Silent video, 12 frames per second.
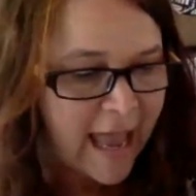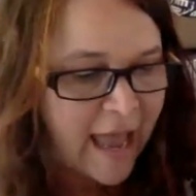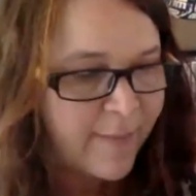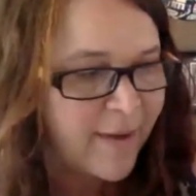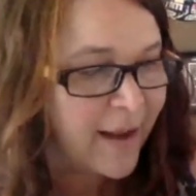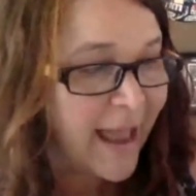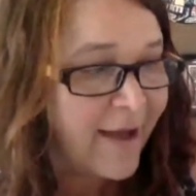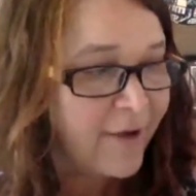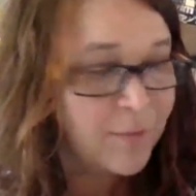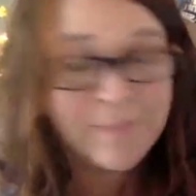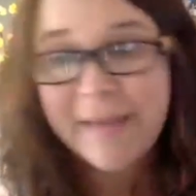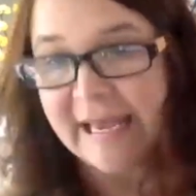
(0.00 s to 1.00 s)
about how to
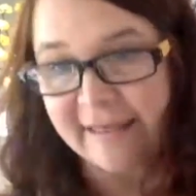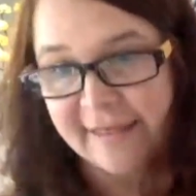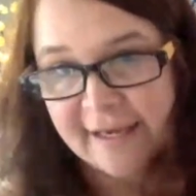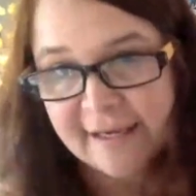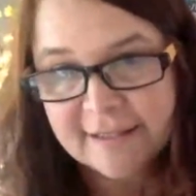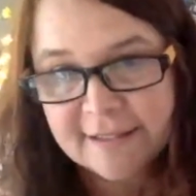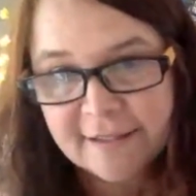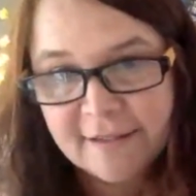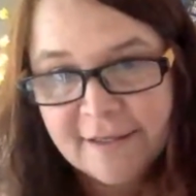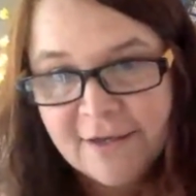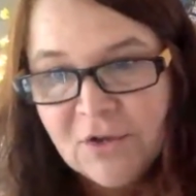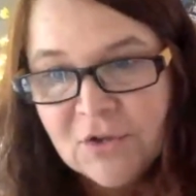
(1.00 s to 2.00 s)
make things.
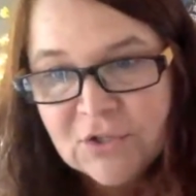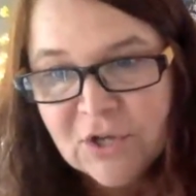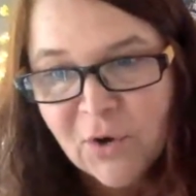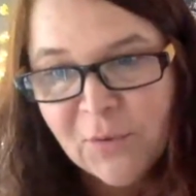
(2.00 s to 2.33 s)
So